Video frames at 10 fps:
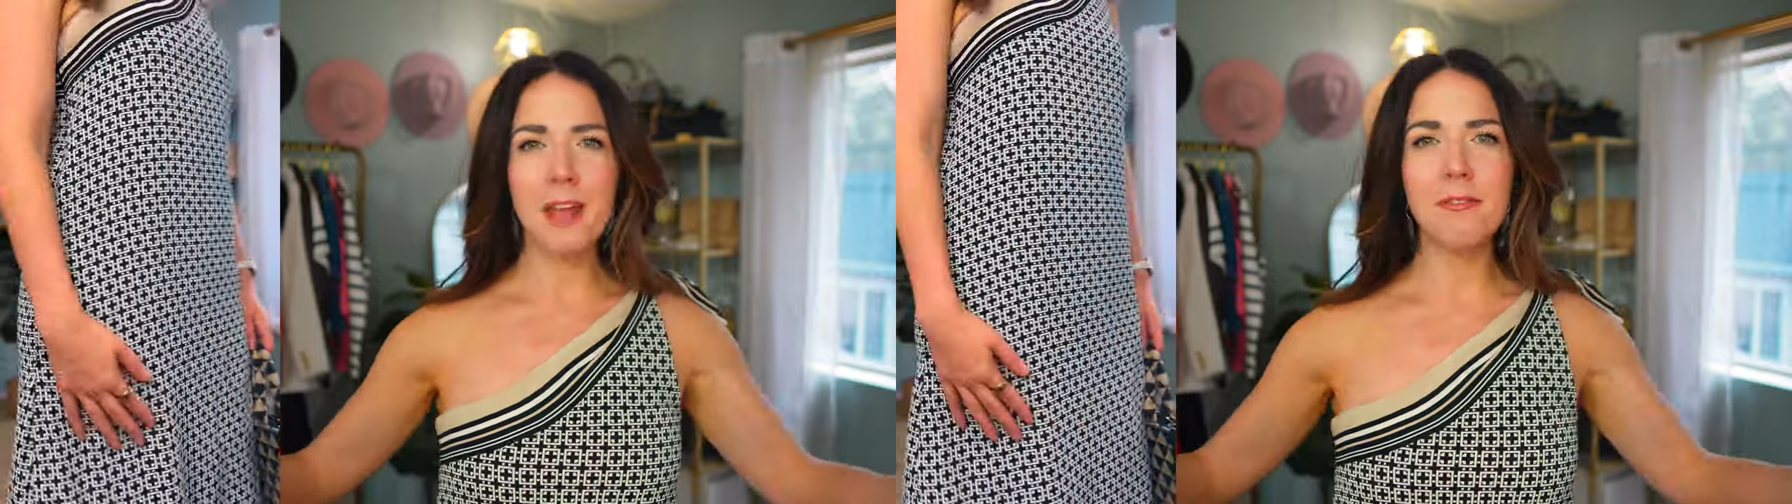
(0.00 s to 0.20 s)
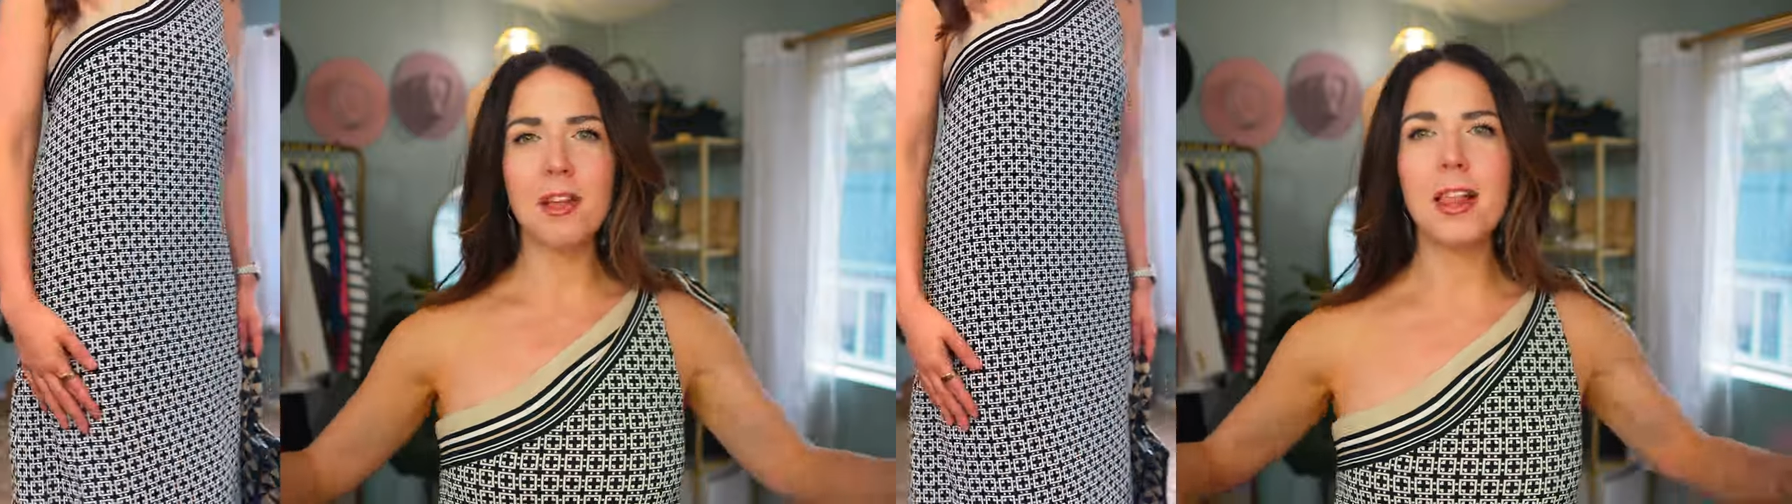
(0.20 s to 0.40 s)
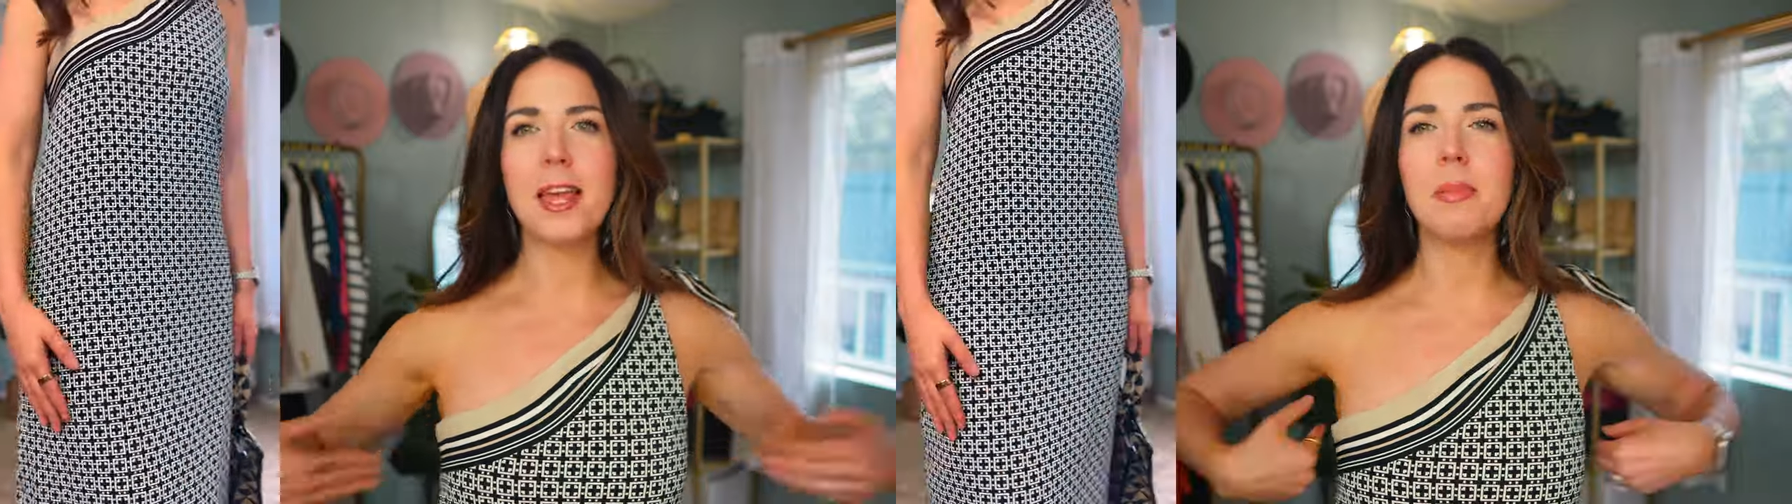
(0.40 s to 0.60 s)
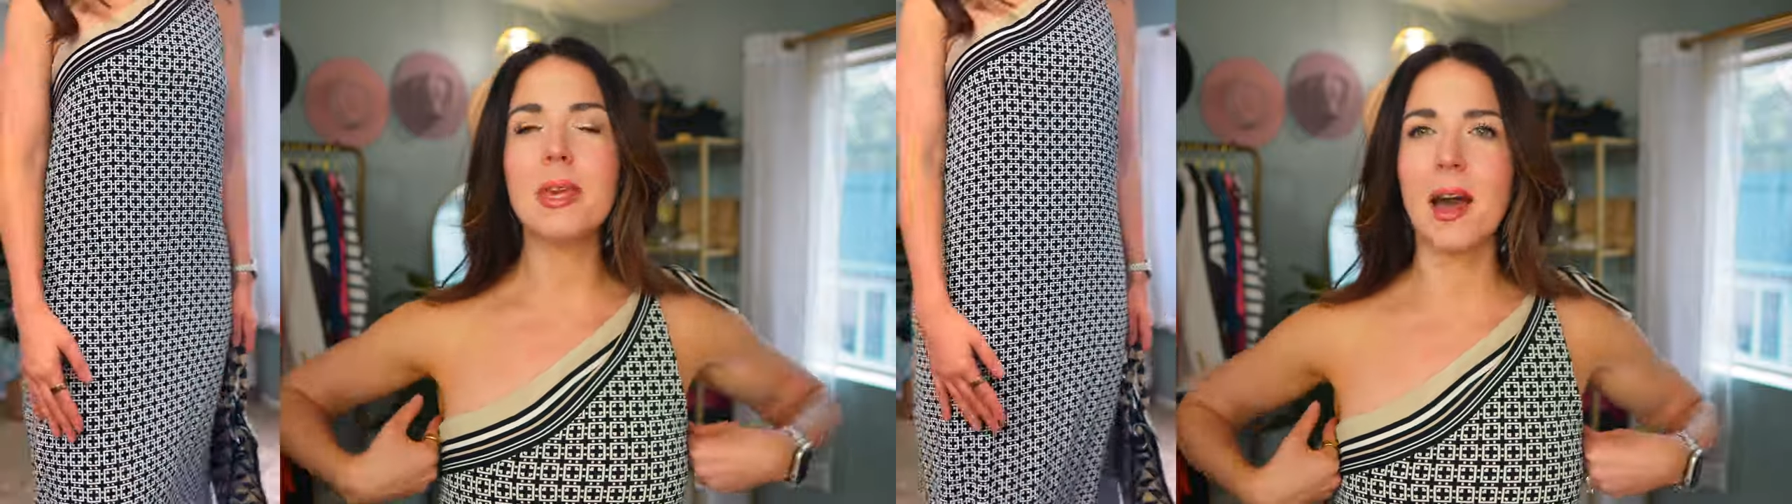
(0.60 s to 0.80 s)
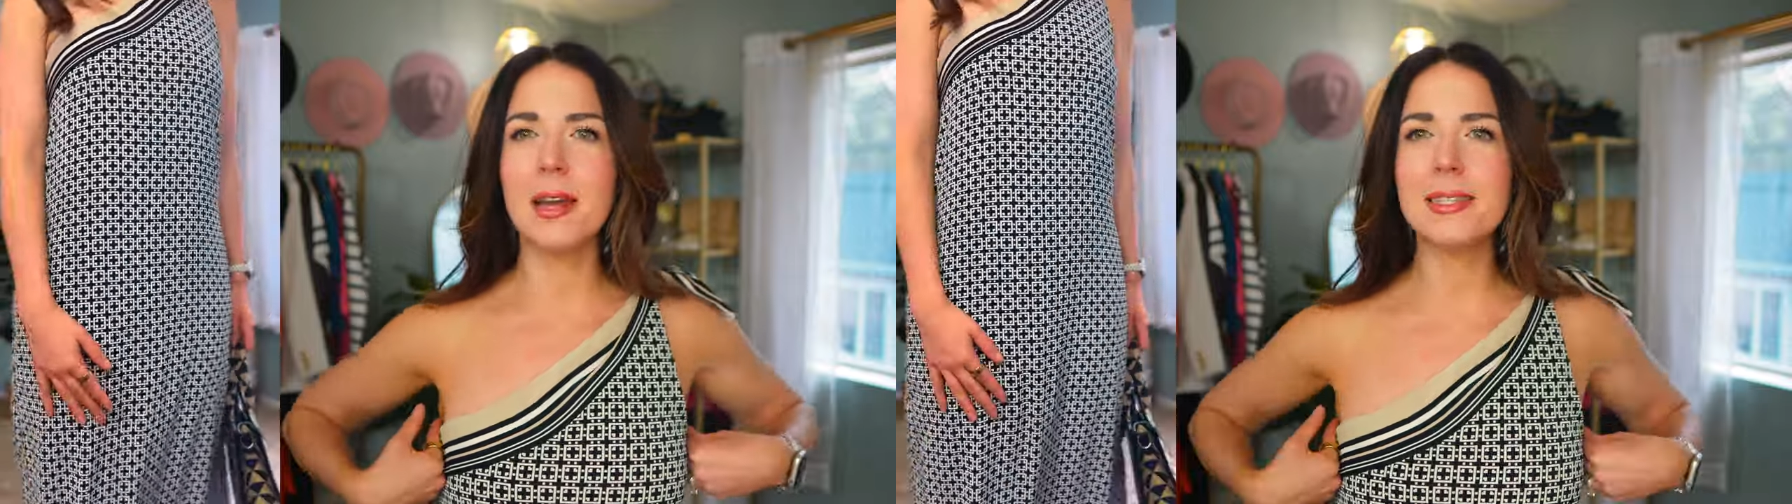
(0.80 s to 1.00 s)
I feel like
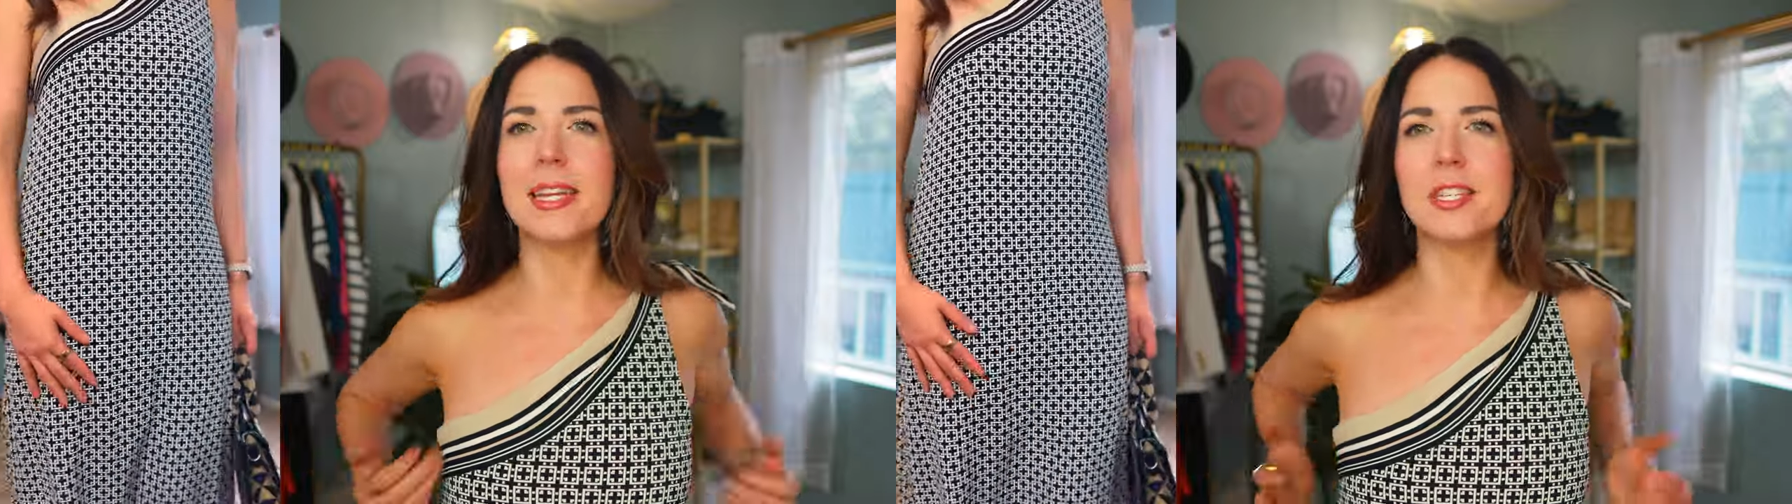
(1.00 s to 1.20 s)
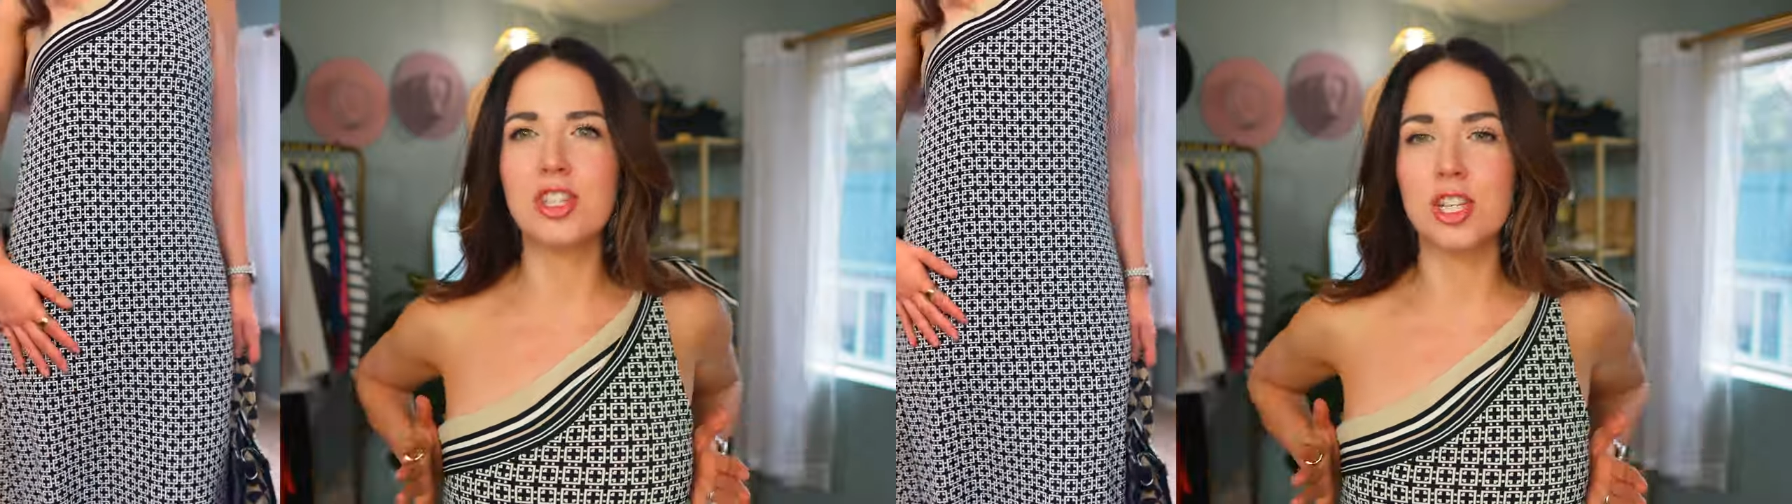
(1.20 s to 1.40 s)
because it is